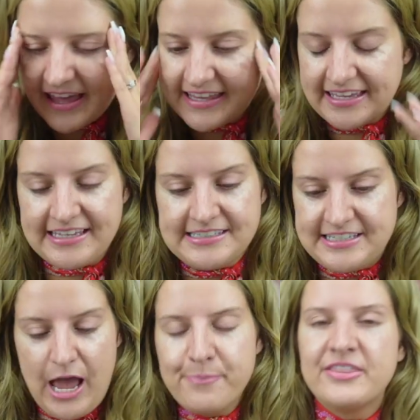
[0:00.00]
like in
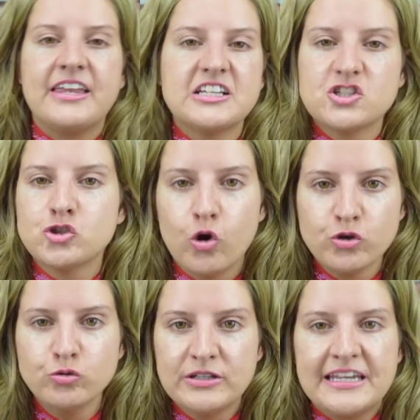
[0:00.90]
depth, and it's so
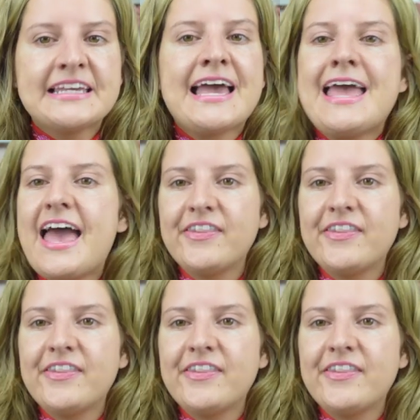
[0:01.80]
unique.